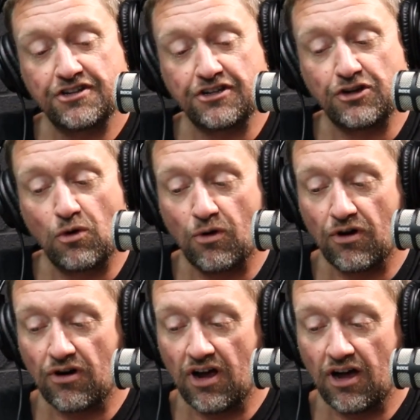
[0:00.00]
to
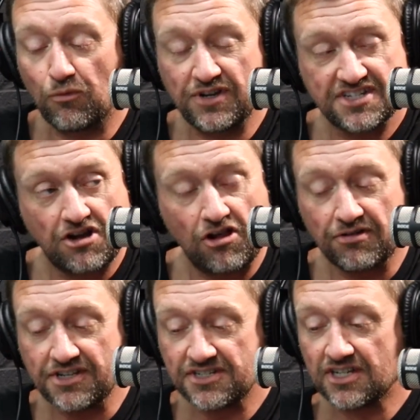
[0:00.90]
your risk
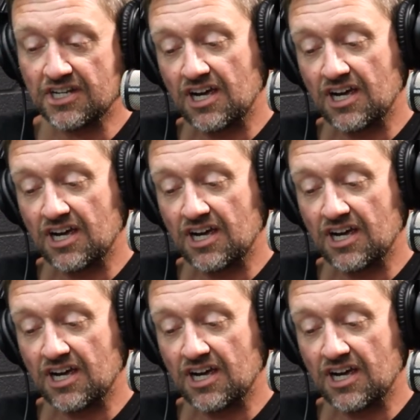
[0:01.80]
tolerance.